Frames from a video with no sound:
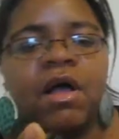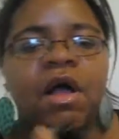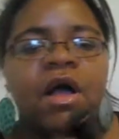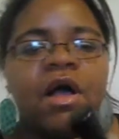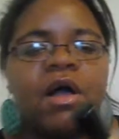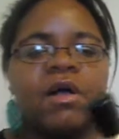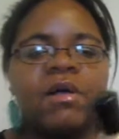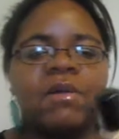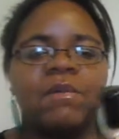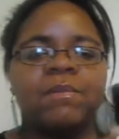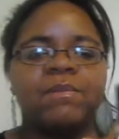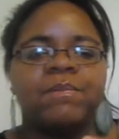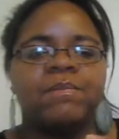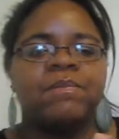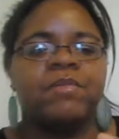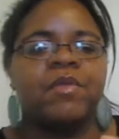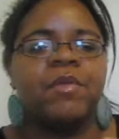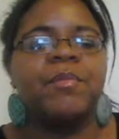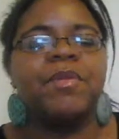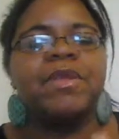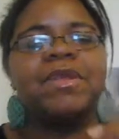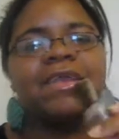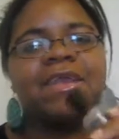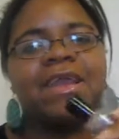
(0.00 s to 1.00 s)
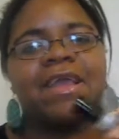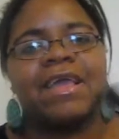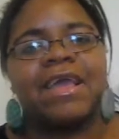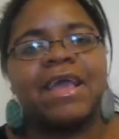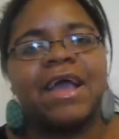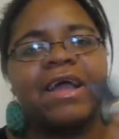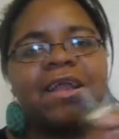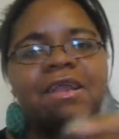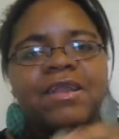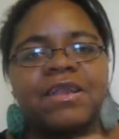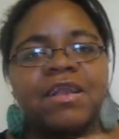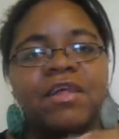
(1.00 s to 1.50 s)
um, the minute I
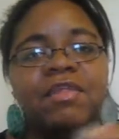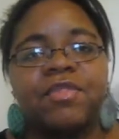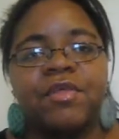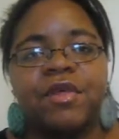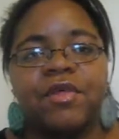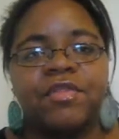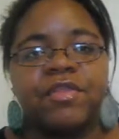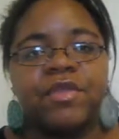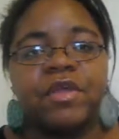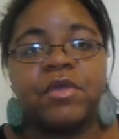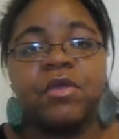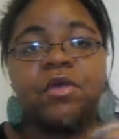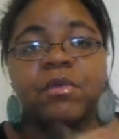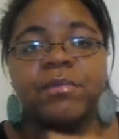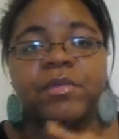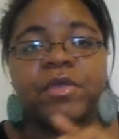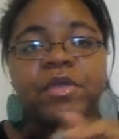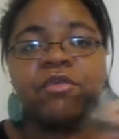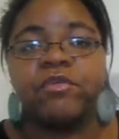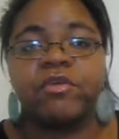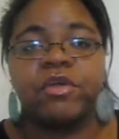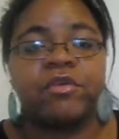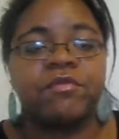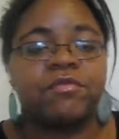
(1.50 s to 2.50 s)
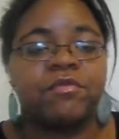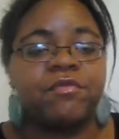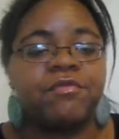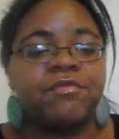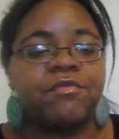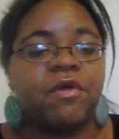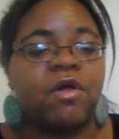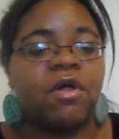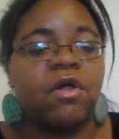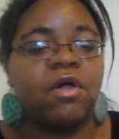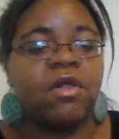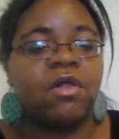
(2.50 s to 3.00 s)
got it I thought that it would be great for
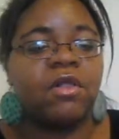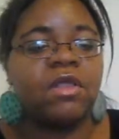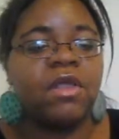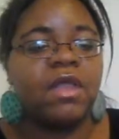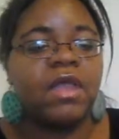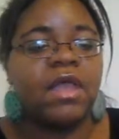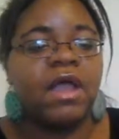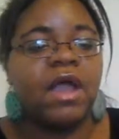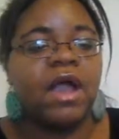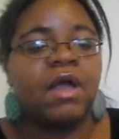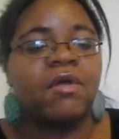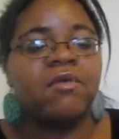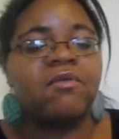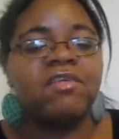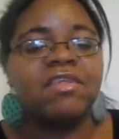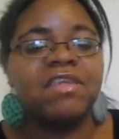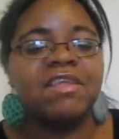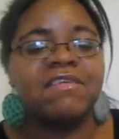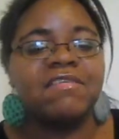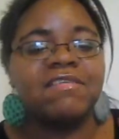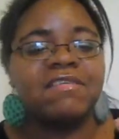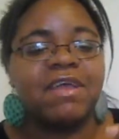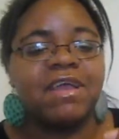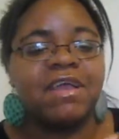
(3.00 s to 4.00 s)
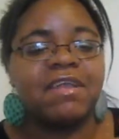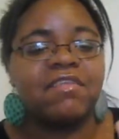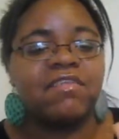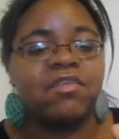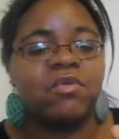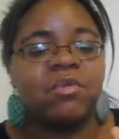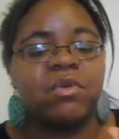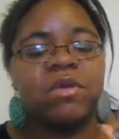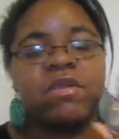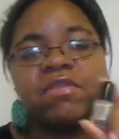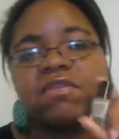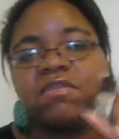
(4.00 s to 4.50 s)
fall. I'm really excited
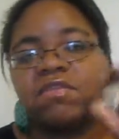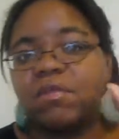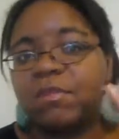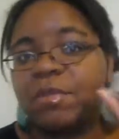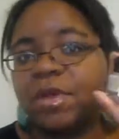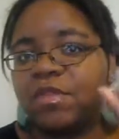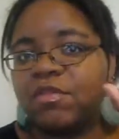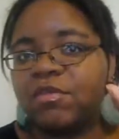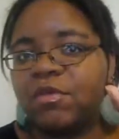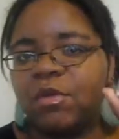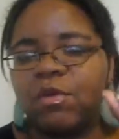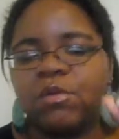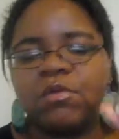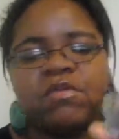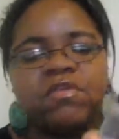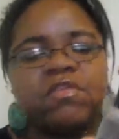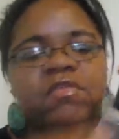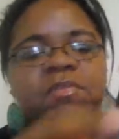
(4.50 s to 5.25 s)
to wear this on my toes